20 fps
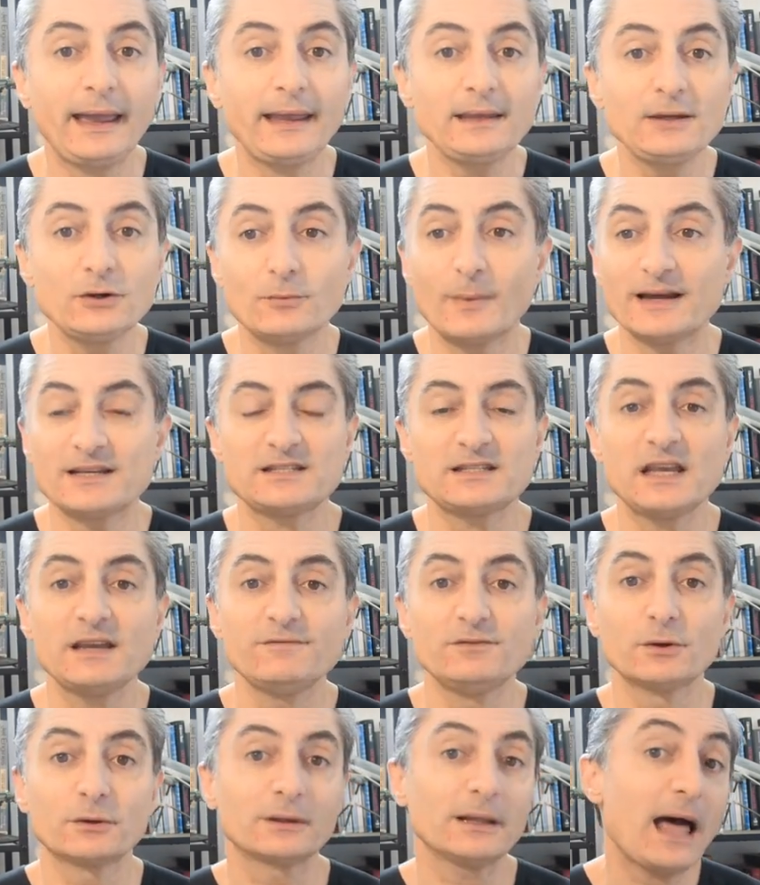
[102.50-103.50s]
You might
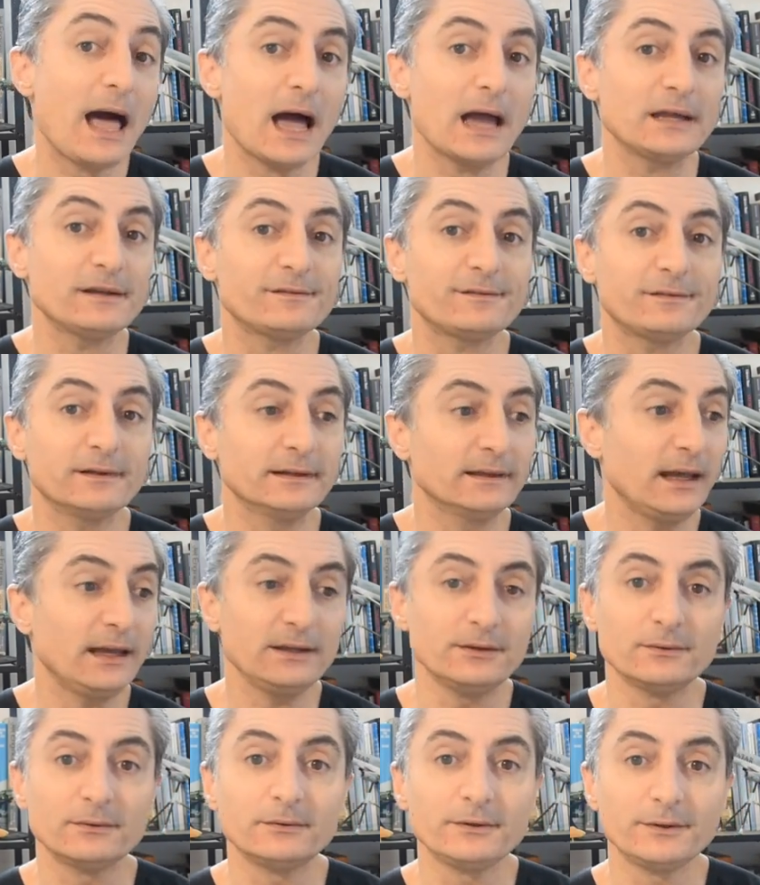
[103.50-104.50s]
save your life, and
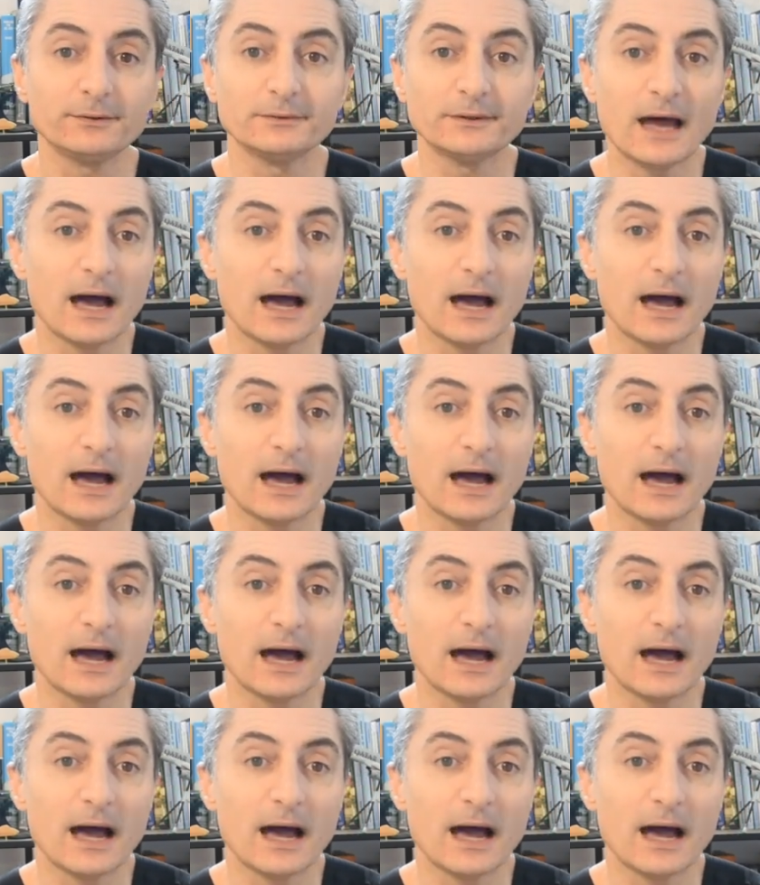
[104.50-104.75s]
then you